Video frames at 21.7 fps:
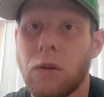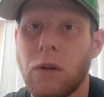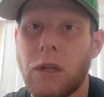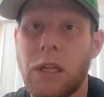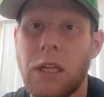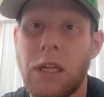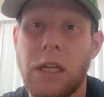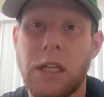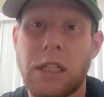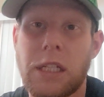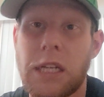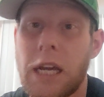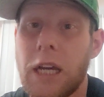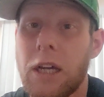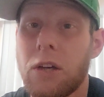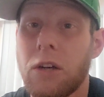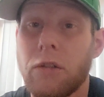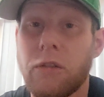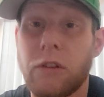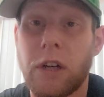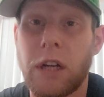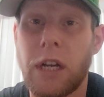He can take
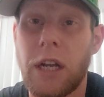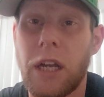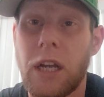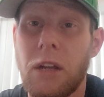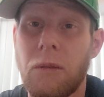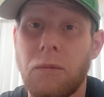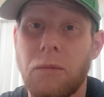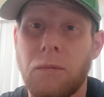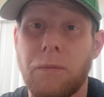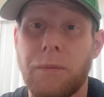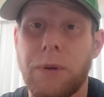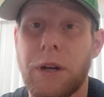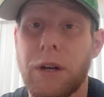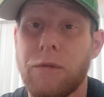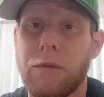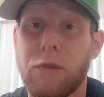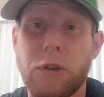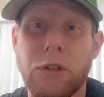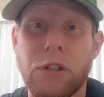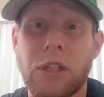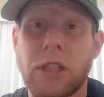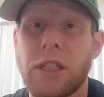over a game, but
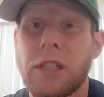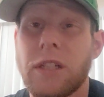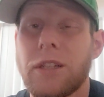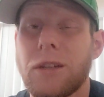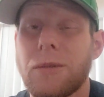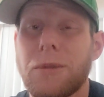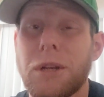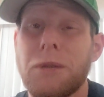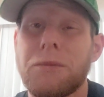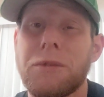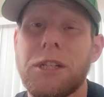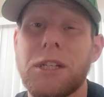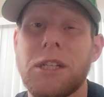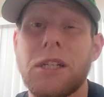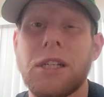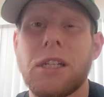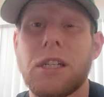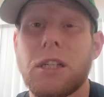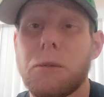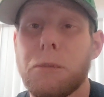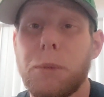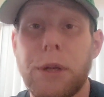unfortunately sometimes he can
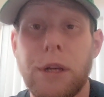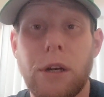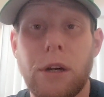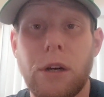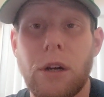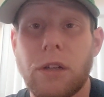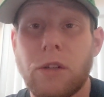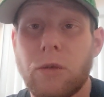disappear,